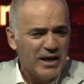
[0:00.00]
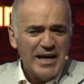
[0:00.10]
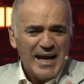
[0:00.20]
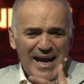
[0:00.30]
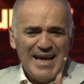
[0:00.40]

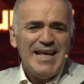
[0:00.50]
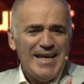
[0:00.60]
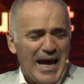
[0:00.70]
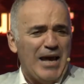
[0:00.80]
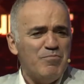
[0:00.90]
any
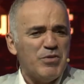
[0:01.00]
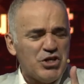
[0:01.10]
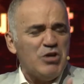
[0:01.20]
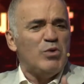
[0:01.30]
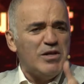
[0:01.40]
game,
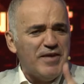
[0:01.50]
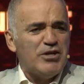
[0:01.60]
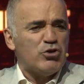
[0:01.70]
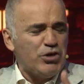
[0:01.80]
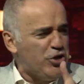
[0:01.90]
machine will
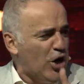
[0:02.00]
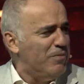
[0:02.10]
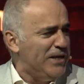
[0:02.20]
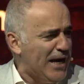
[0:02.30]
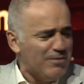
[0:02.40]
eventually
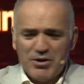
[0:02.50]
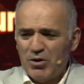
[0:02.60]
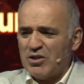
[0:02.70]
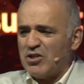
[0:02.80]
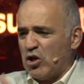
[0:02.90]
dominate
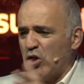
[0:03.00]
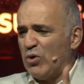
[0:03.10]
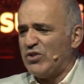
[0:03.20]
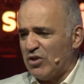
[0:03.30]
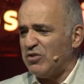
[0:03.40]
because it's a
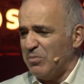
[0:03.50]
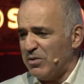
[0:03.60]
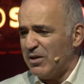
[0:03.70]
closed system.